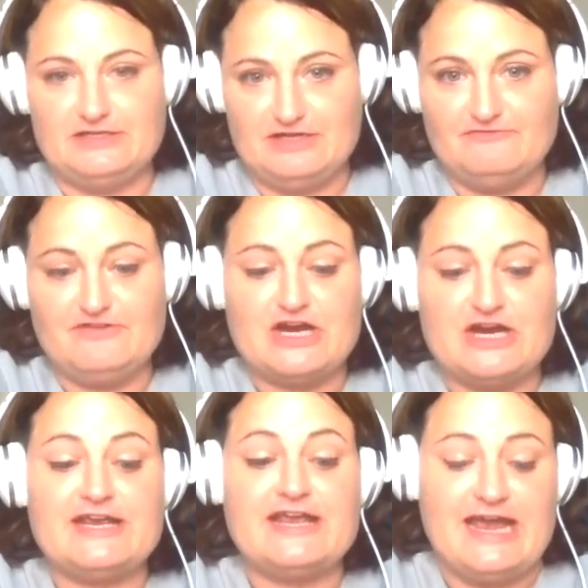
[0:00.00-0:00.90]
A
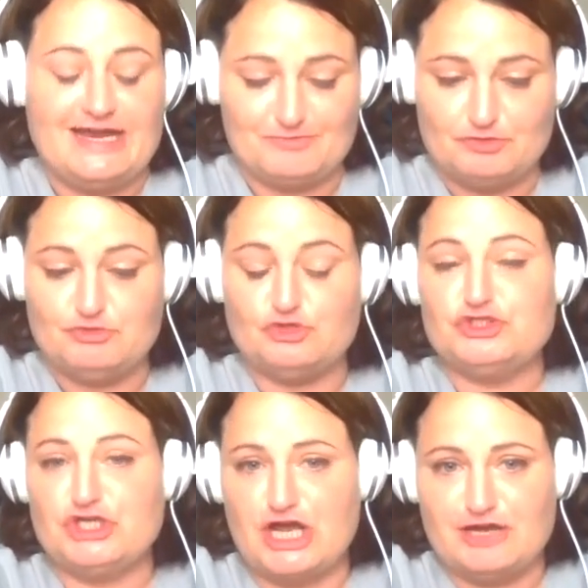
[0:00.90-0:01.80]
very admirable
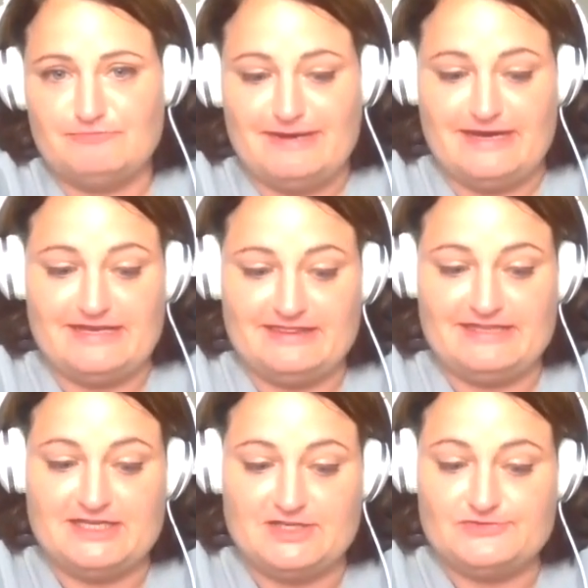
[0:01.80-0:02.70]
job, Meaghan.
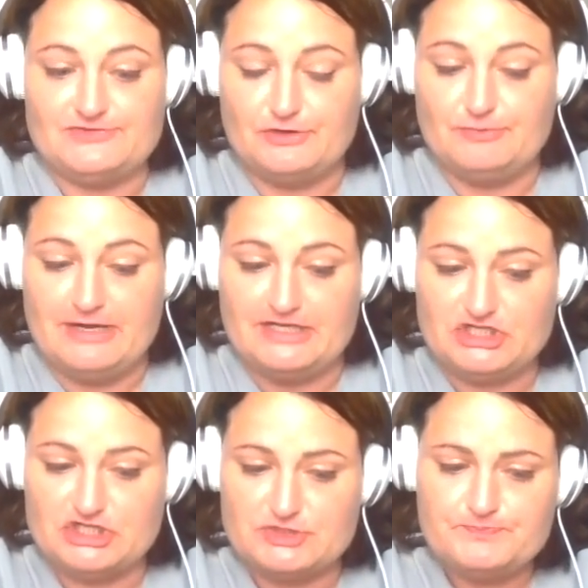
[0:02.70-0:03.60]
Thank you so
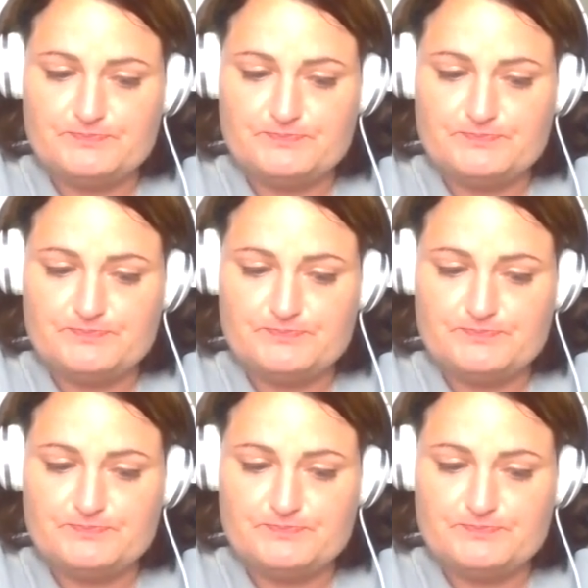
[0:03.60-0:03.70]
much.